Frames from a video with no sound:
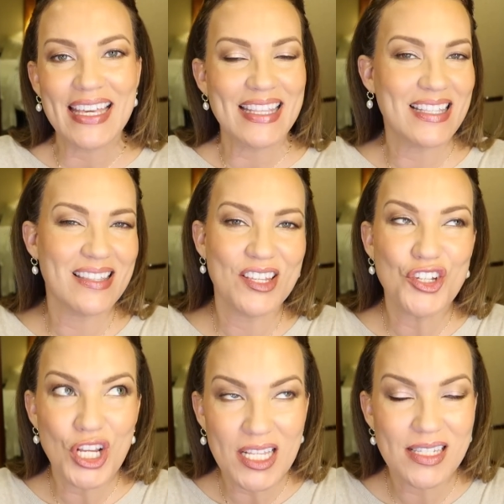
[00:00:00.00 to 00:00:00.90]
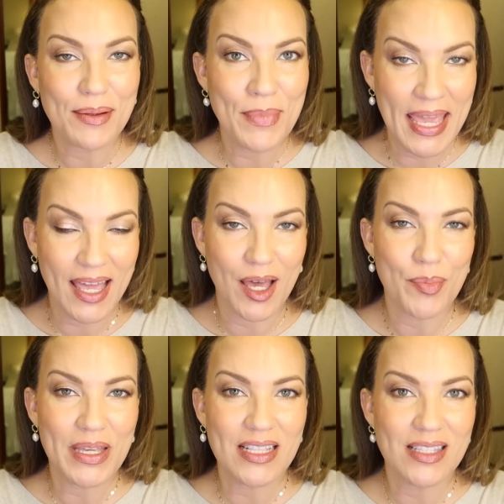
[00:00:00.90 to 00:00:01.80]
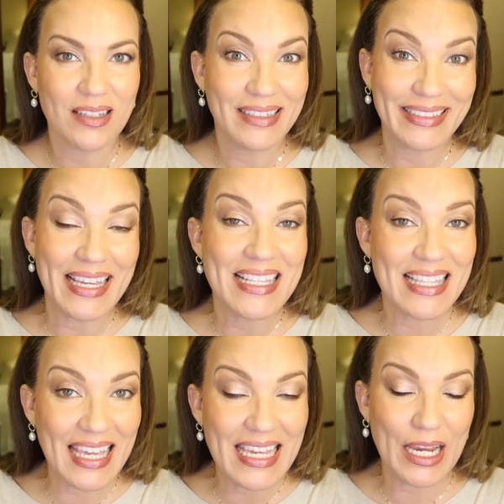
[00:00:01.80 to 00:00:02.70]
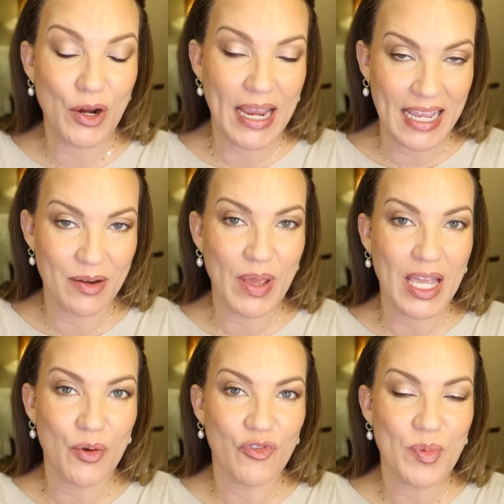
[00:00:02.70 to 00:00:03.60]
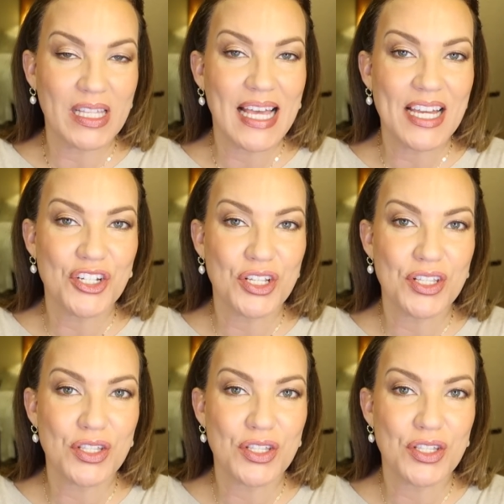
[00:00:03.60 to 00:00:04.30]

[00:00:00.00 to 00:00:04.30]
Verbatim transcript: This isn't just makeup, it's like skincare and makeup for my lashes.